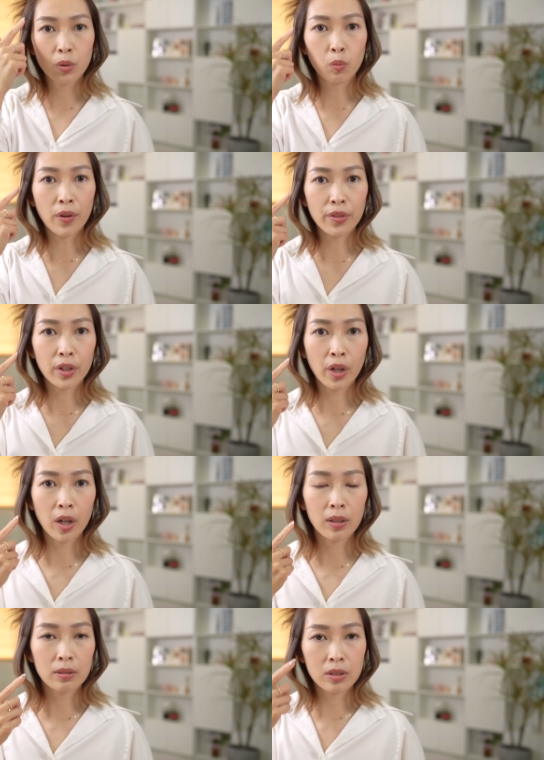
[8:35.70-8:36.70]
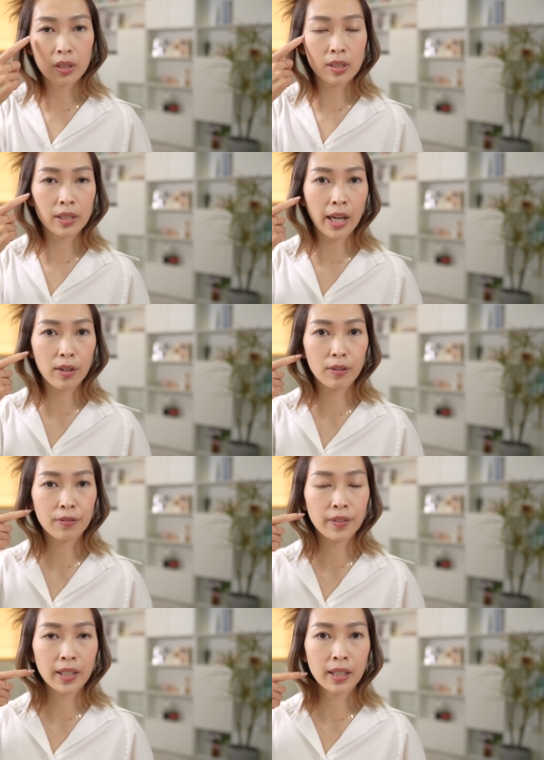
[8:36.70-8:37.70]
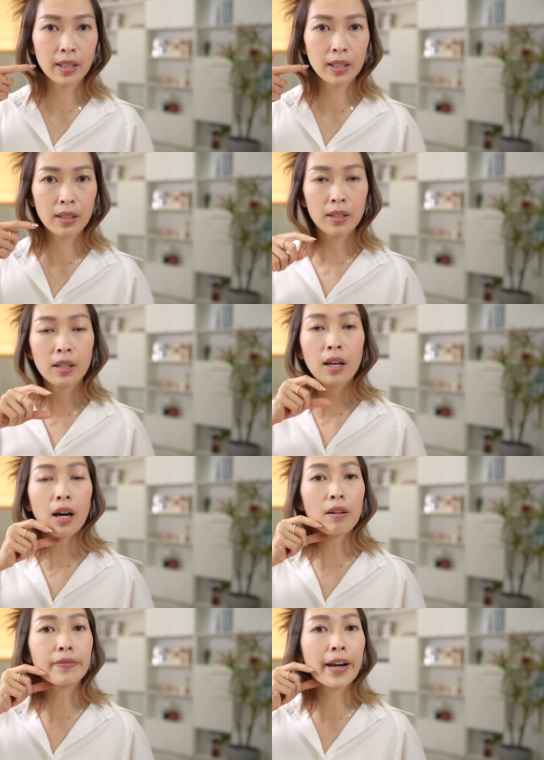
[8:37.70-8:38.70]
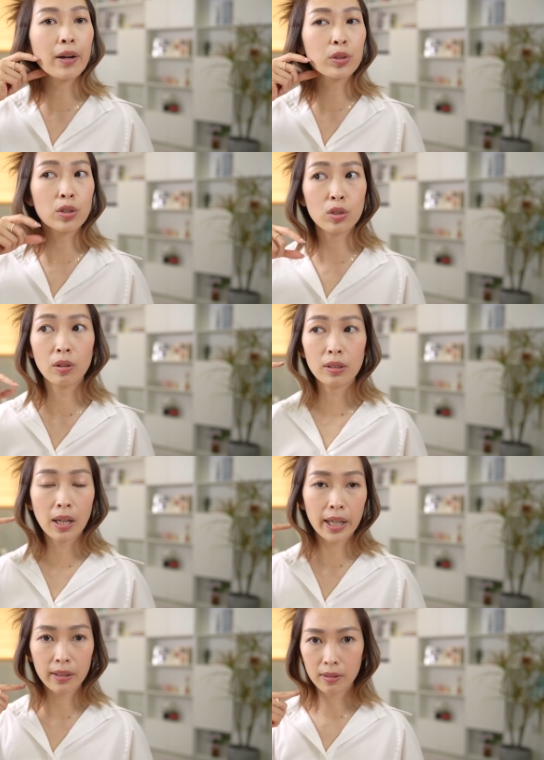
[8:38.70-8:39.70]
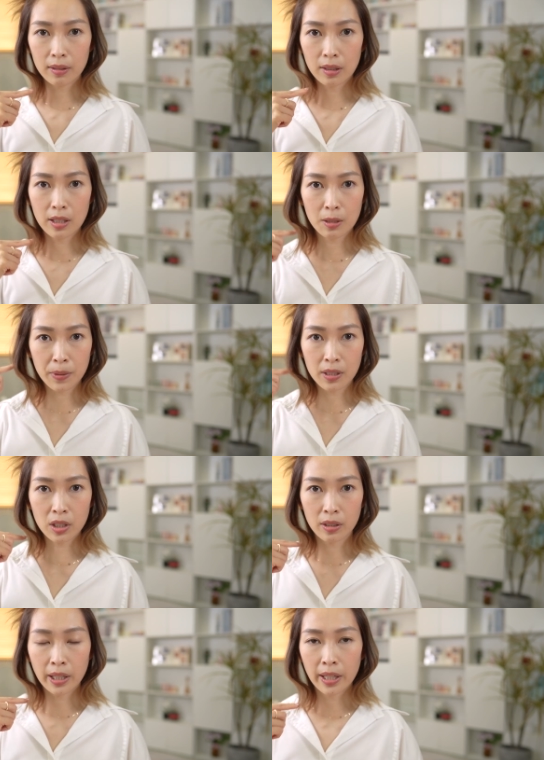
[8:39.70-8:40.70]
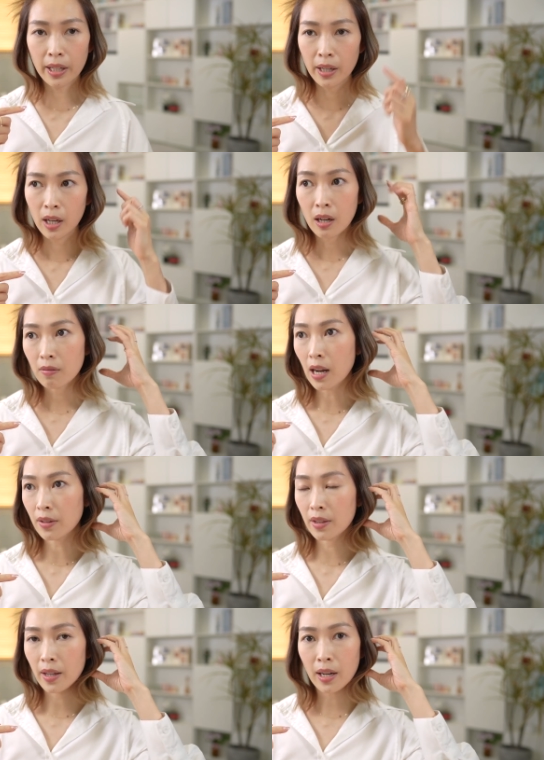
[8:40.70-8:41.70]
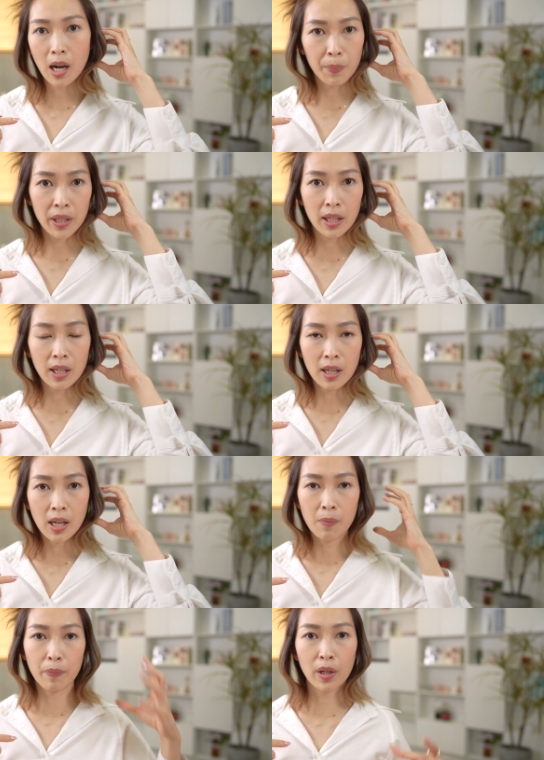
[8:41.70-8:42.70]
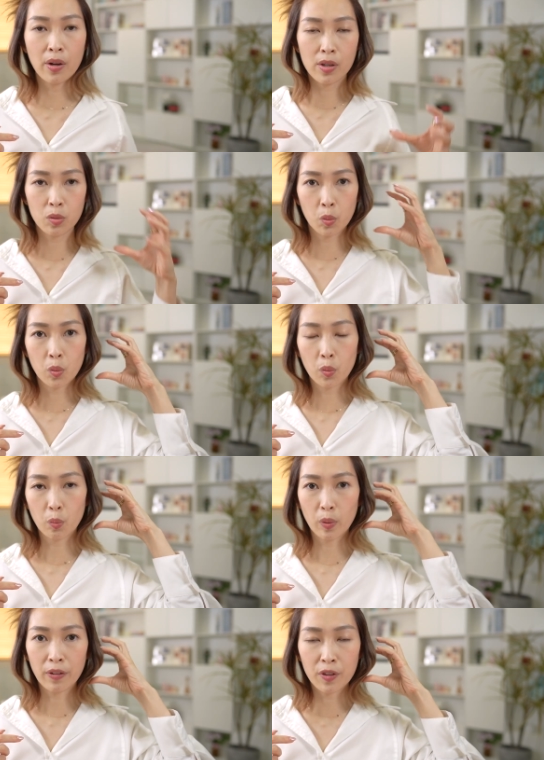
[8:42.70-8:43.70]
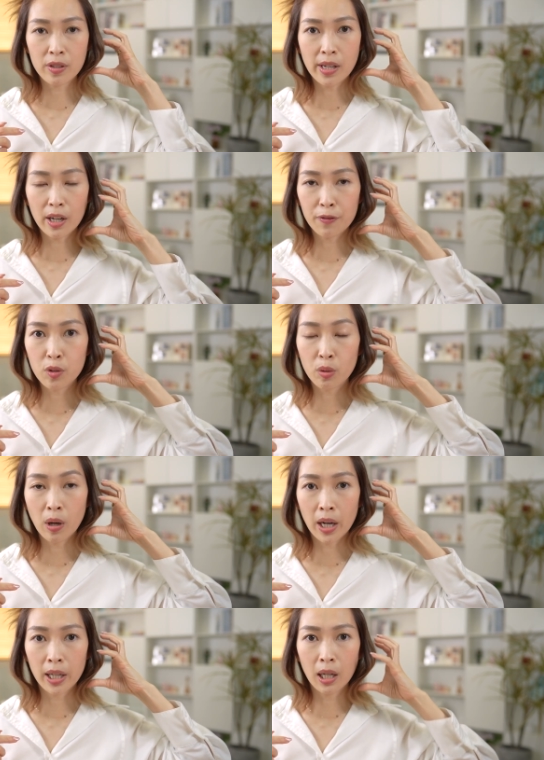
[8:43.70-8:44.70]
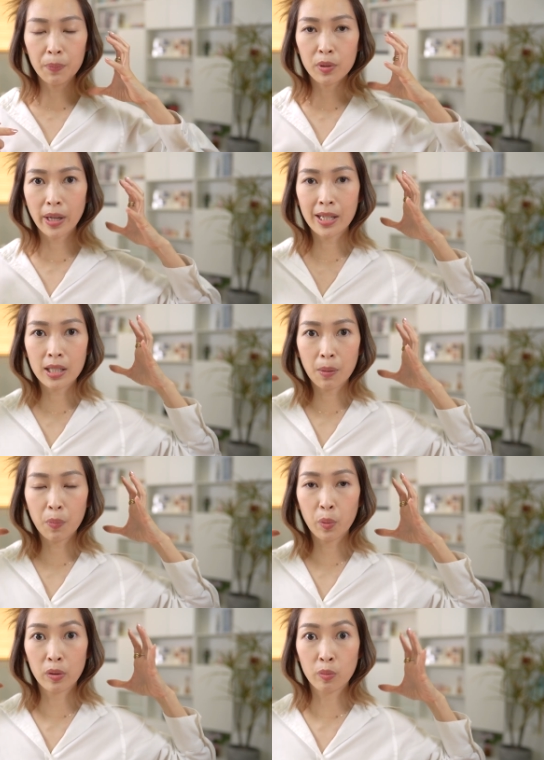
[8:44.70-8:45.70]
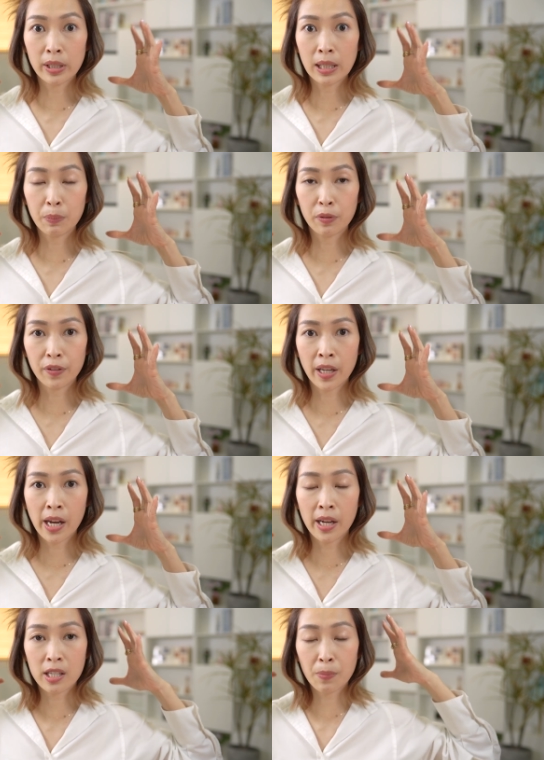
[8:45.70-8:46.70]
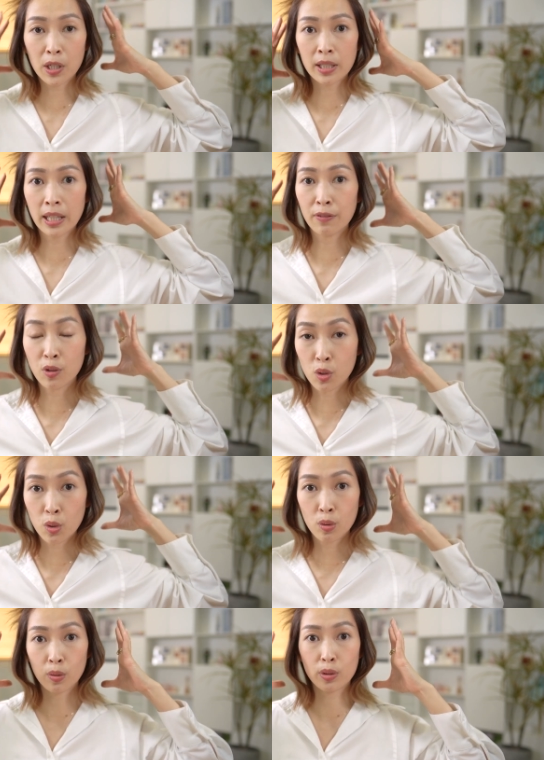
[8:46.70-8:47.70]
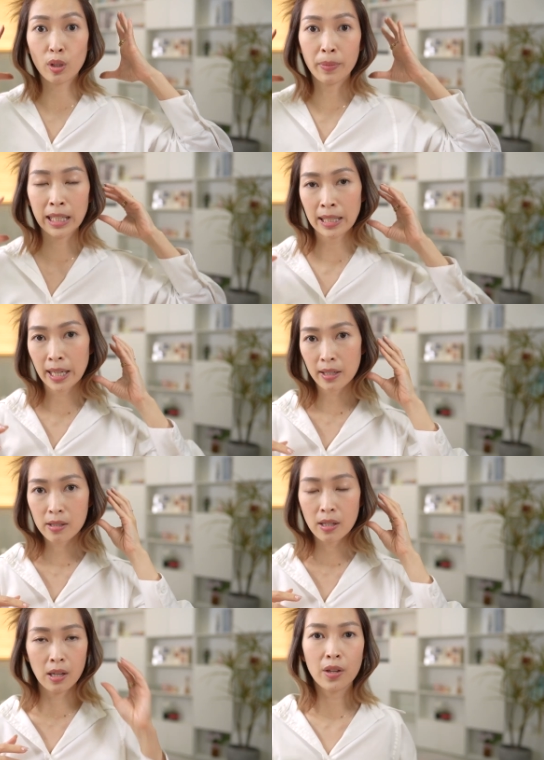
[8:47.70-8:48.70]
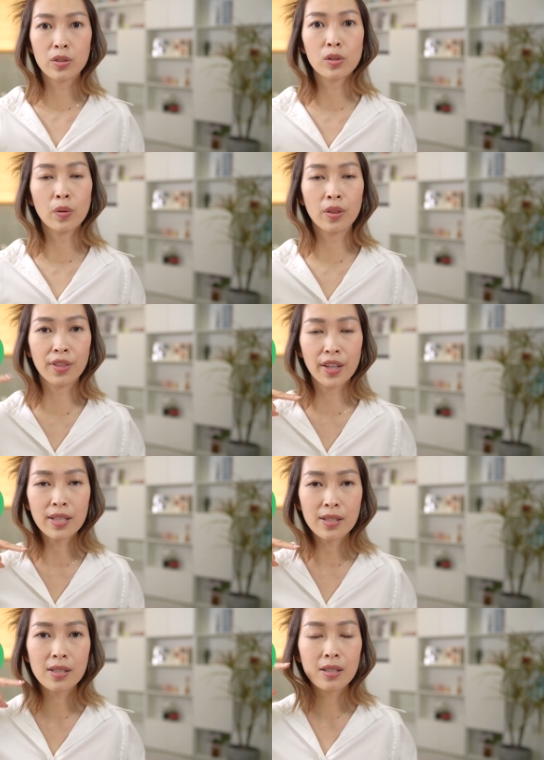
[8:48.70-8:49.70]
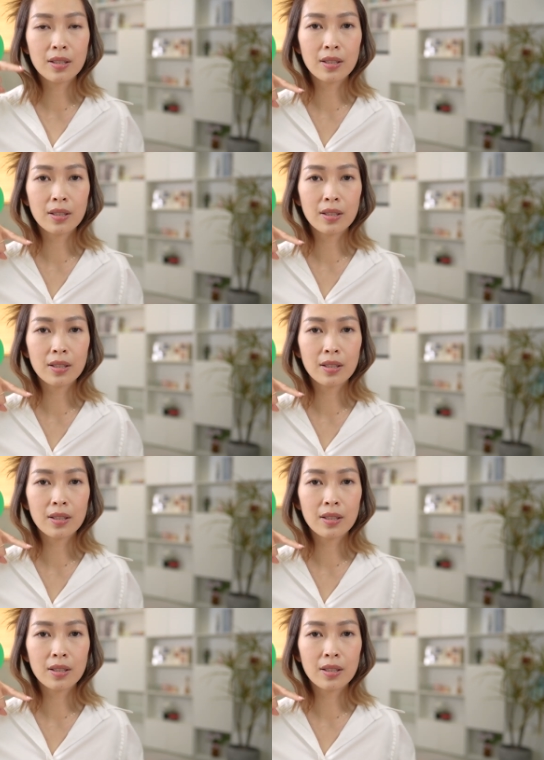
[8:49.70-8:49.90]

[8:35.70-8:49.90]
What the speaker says: would want the curl to start off here, around your jawline, this position here, rather than up here, because if you start off too high up, you'll end up with really buffy hair, especially if you do so many layers. So this